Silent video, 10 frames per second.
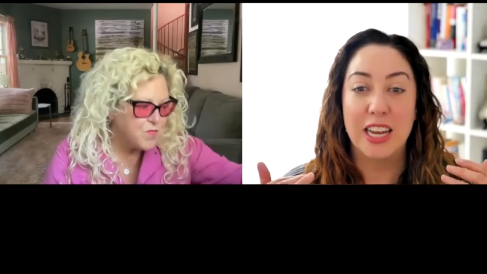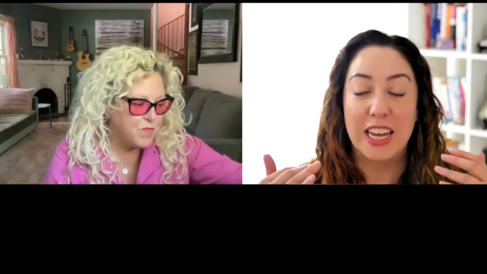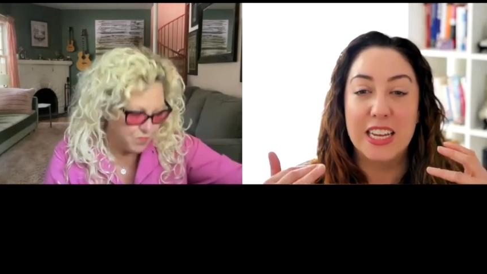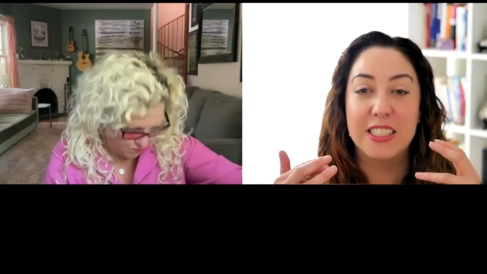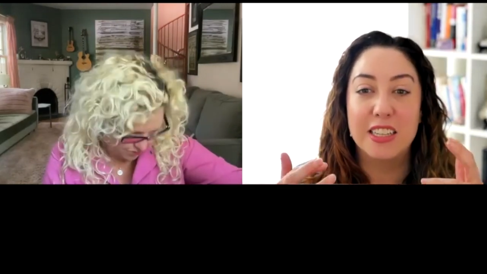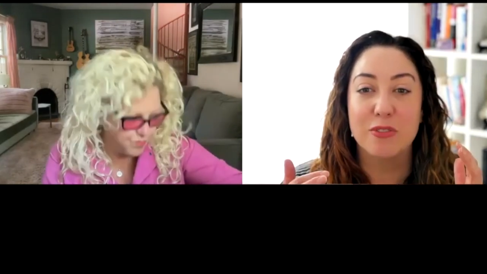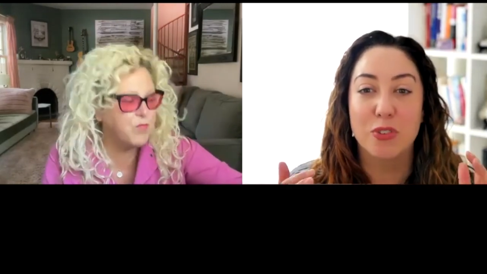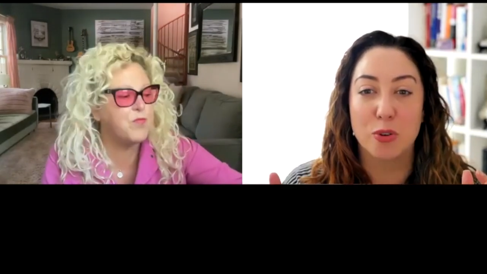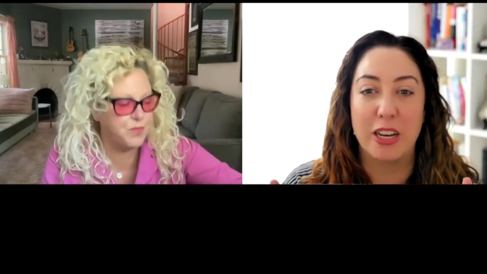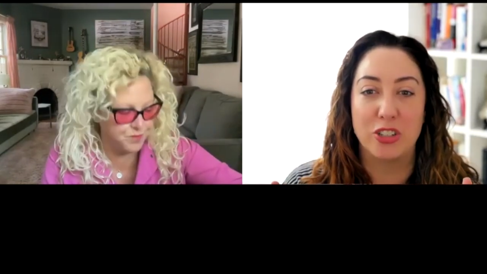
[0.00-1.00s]
Speaker 1: is
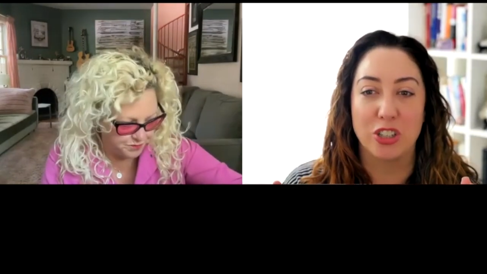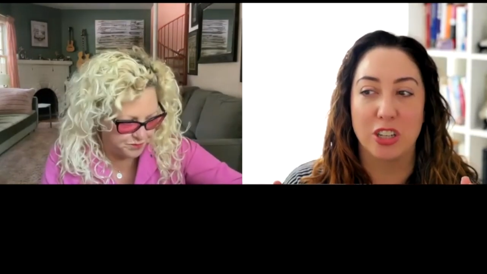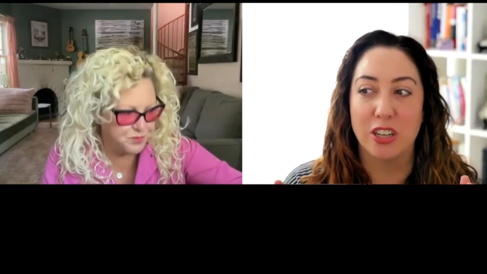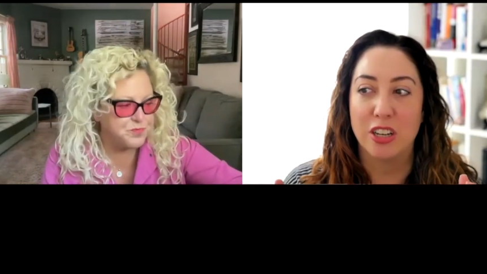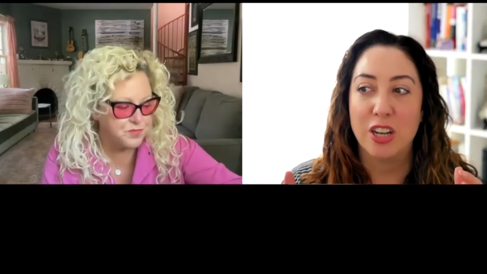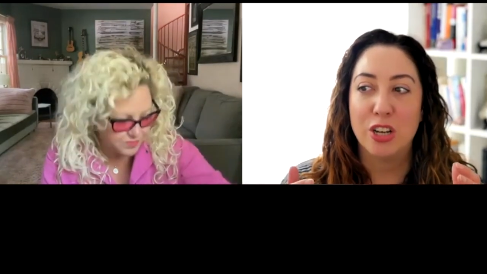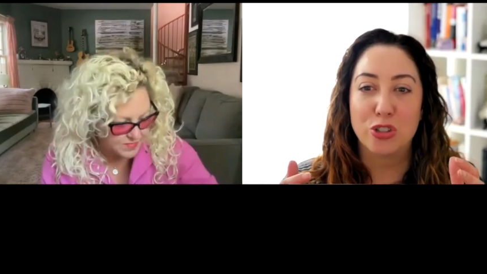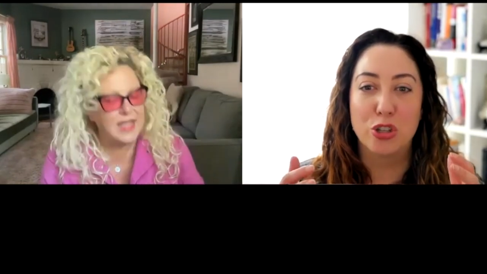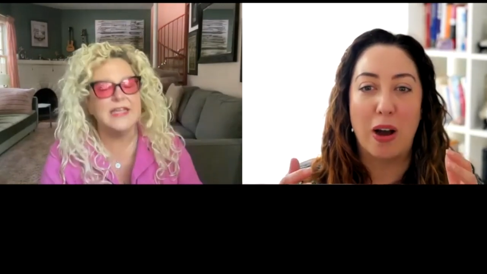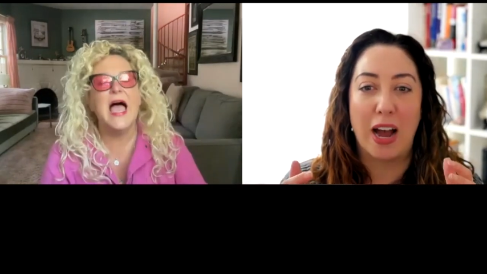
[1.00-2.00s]
information.
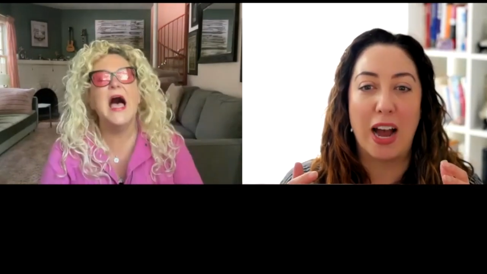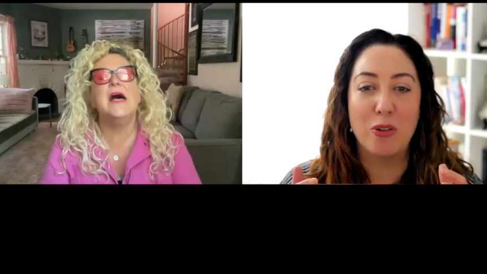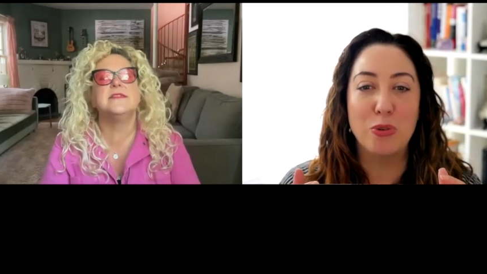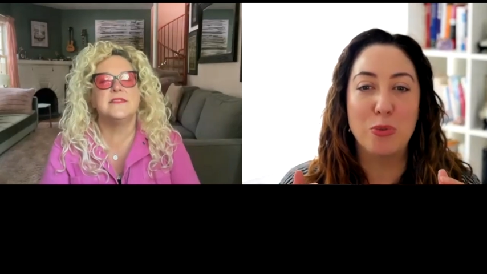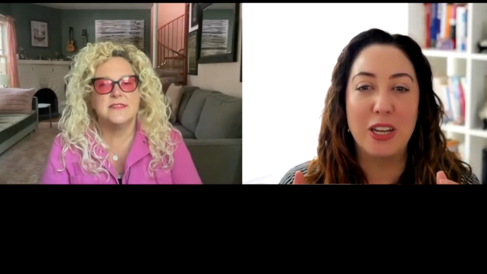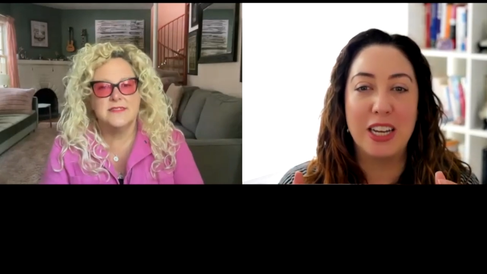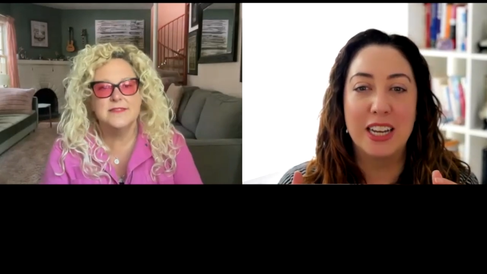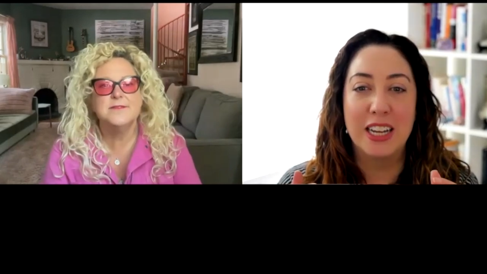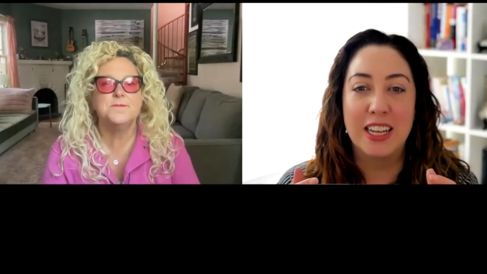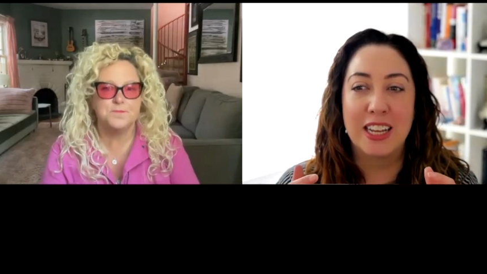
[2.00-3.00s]
So how do we
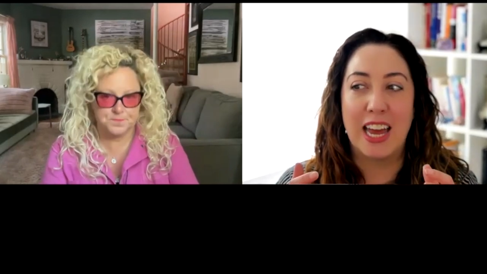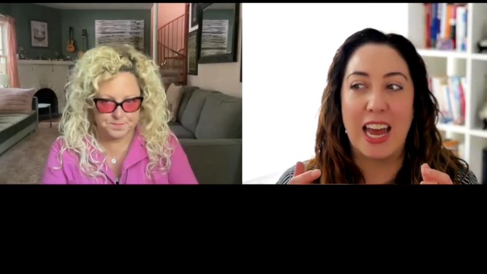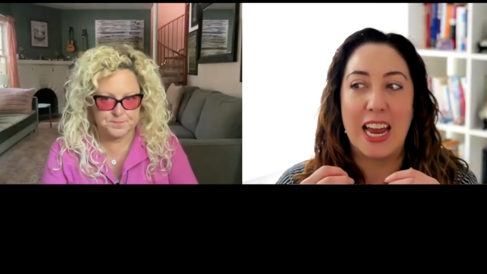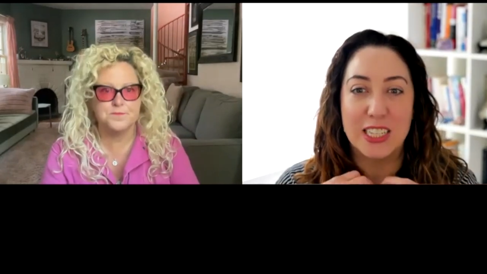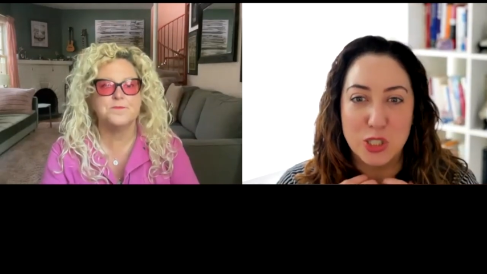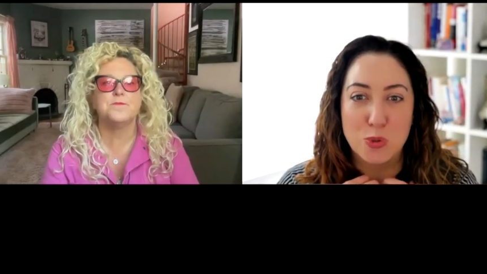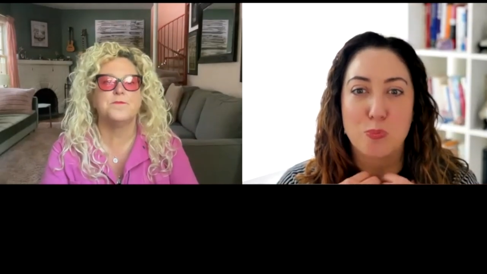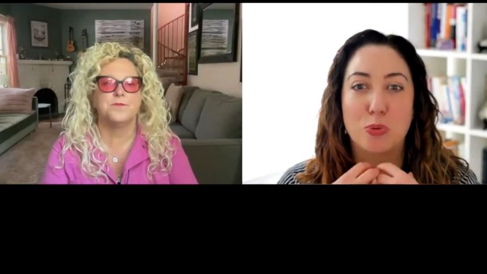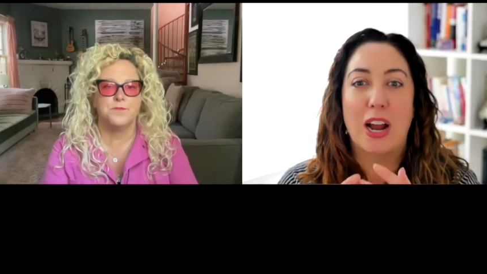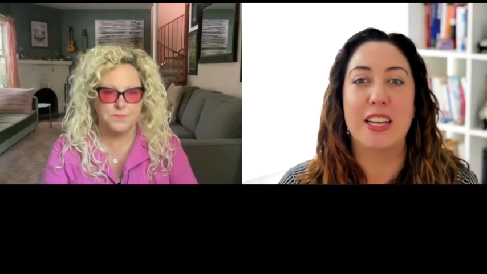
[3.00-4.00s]

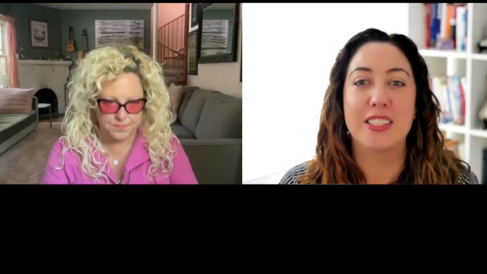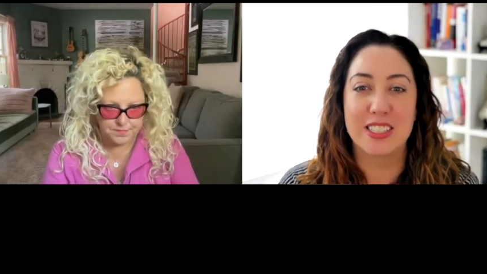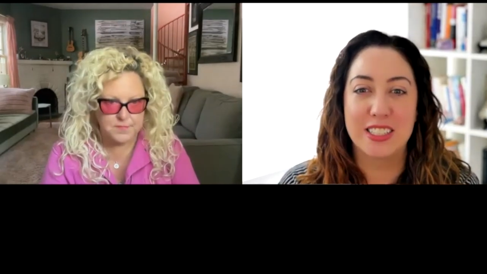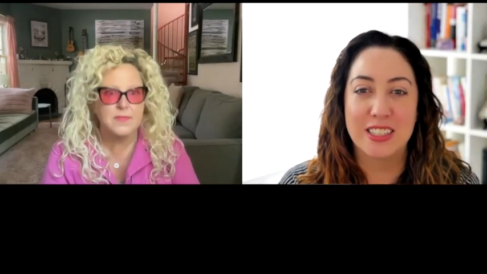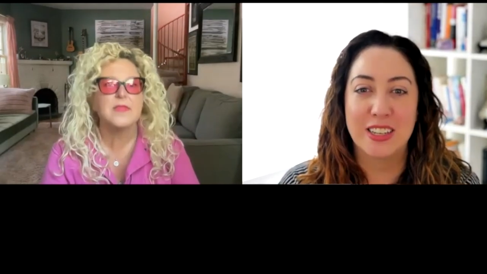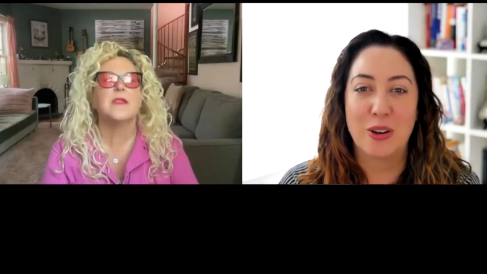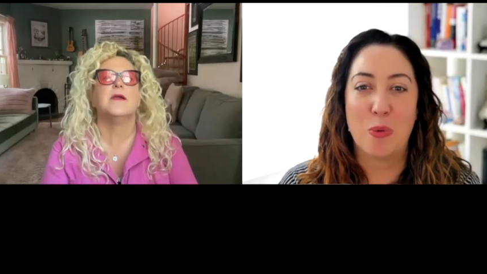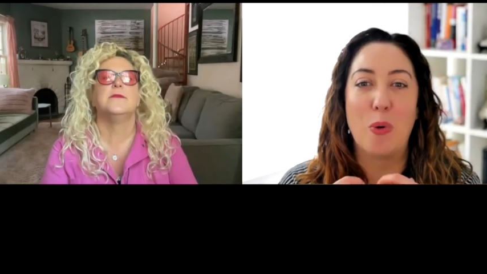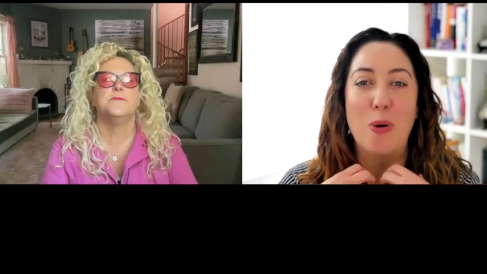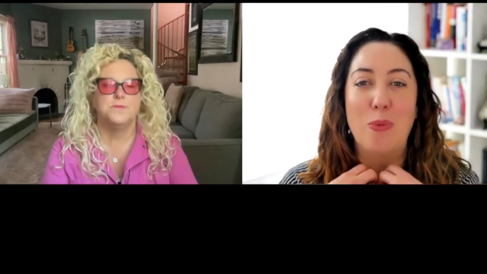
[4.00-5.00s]
express
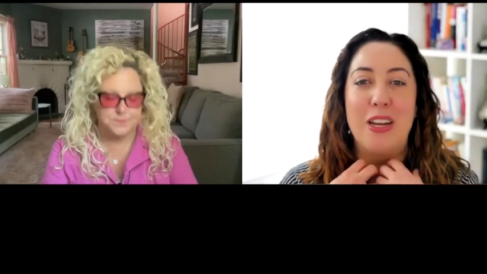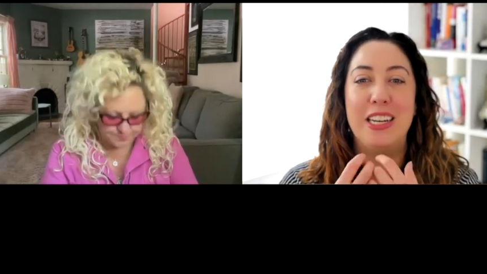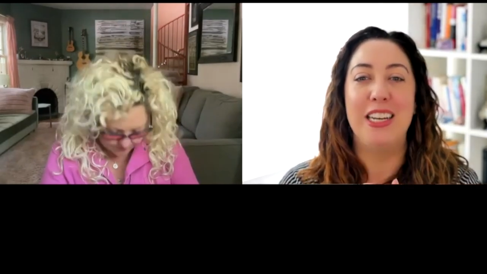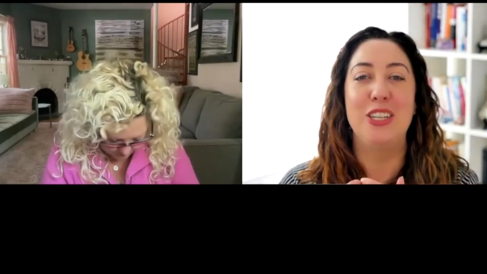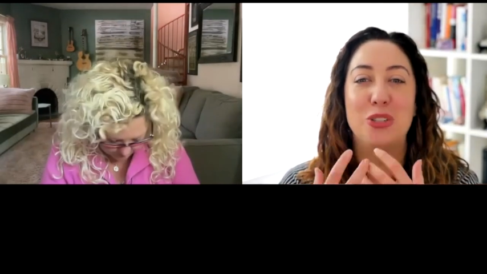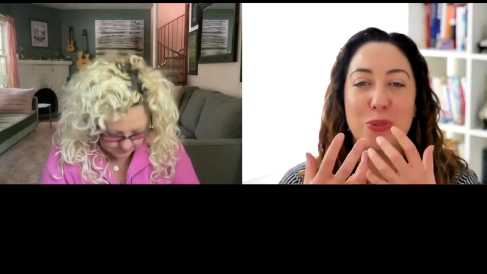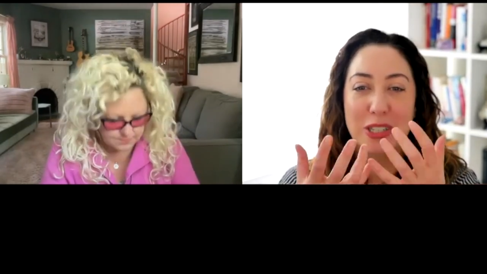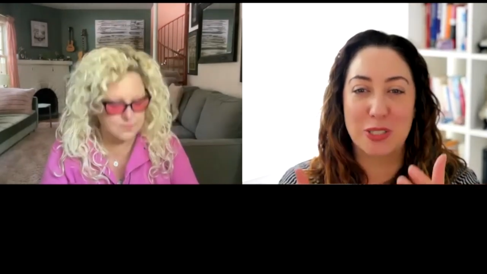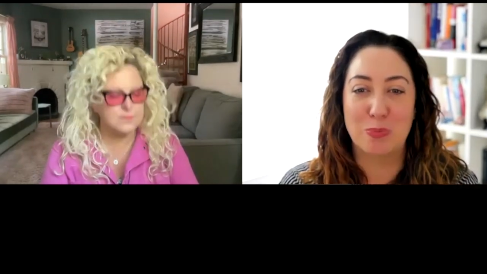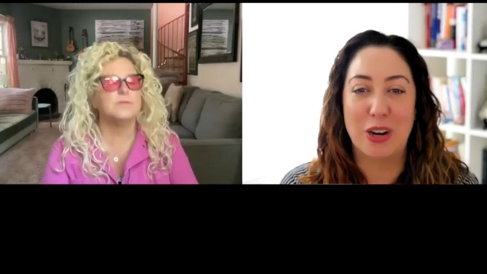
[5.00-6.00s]
what we need to
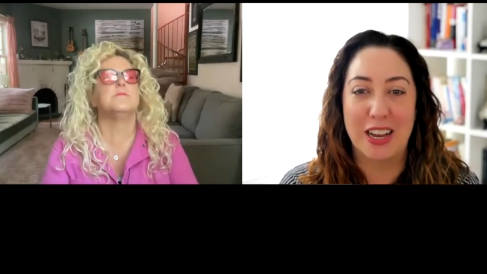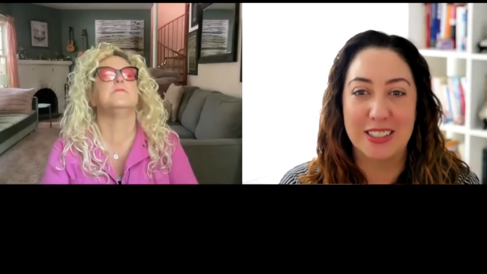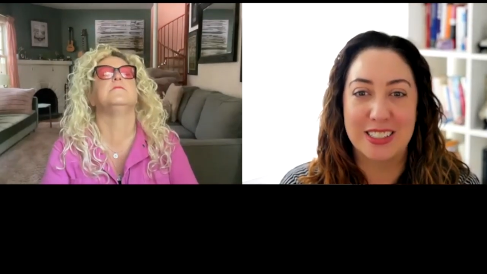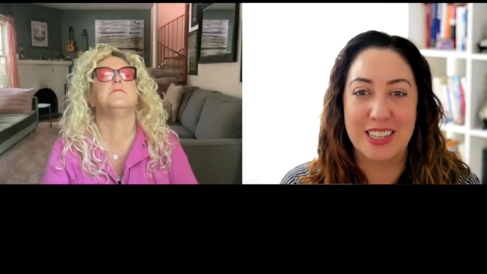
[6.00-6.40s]
express